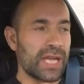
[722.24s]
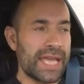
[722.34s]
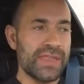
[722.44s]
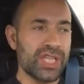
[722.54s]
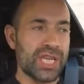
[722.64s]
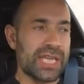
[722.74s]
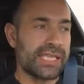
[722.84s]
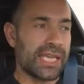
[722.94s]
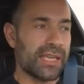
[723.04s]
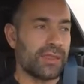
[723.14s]
in the
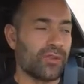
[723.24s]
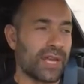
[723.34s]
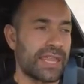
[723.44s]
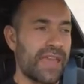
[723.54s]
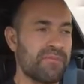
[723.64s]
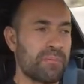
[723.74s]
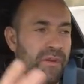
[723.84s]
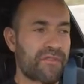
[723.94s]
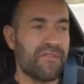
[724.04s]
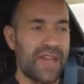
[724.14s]
GT3, they've
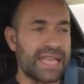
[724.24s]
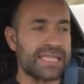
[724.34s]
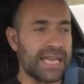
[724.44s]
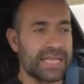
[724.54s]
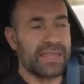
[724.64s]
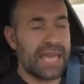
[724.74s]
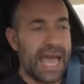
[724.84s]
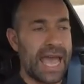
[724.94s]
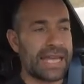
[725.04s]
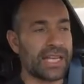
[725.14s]
perfected the
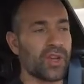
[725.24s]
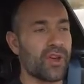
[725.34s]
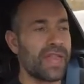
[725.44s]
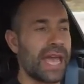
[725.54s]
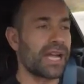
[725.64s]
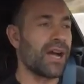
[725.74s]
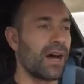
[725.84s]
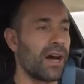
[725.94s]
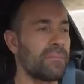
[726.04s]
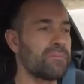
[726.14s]
handling on that
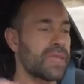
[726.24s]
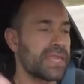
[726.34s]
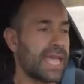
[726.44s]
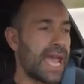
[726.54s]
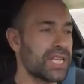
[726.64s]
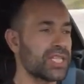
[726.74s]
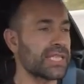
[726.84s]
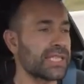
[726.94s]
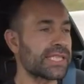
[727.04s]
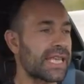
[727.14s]
car. The
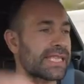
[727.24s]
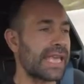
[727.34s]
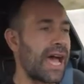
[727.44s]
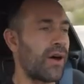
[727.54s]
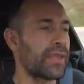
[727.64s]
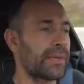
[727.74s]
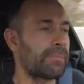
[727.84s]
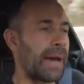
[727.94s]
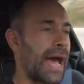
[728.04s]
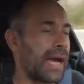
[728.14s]
engine sits out at the
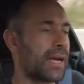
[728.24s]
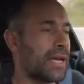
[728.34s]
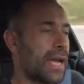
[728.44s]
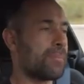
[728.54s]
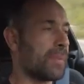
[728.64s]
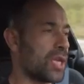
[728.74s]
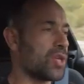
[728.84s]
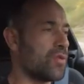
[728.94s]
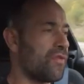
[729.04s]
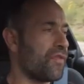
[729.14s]
back, but
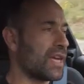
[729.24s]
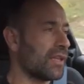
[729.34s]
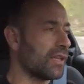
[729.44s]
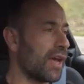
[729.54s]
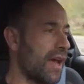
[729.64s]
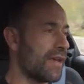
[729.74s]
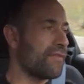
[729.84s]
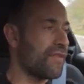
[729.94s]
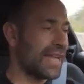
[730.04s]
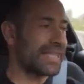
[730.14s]
you feel a
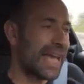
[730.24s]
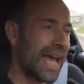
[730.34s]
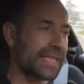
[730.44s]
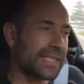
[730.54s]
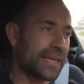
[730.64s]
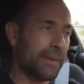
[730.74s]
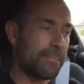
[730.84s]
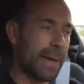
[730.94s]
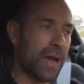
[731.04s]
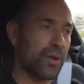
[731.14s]
fantastic
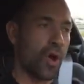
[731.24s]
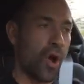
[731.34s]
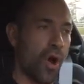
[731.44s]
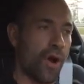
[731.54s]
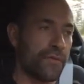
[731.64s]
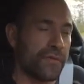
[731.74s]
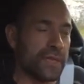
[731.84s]
amount of